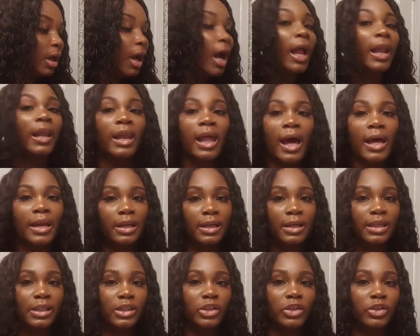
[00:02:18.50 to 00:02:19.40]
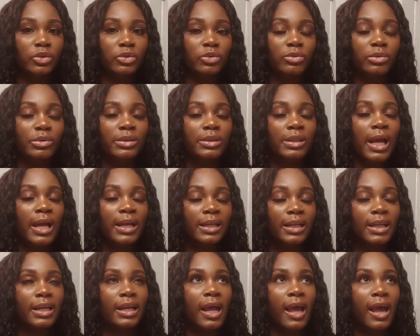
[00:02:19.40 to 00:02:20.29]
A lot of issues. I
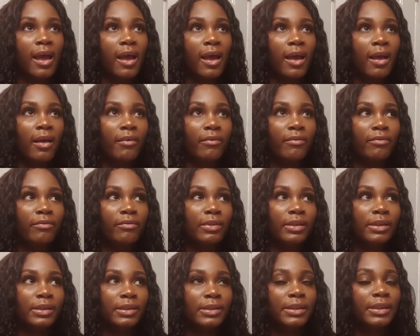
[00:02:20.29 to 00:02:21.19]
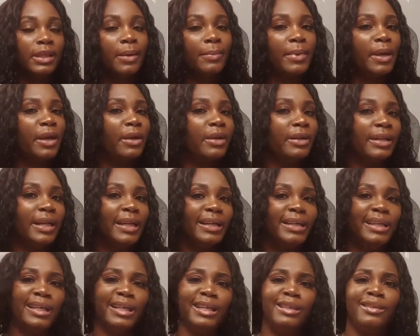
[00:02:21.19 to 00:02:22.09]
did have some hair
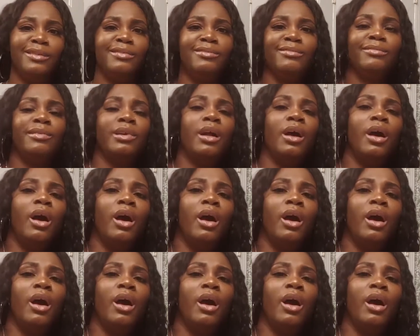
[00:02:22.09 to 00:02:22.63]
that didn't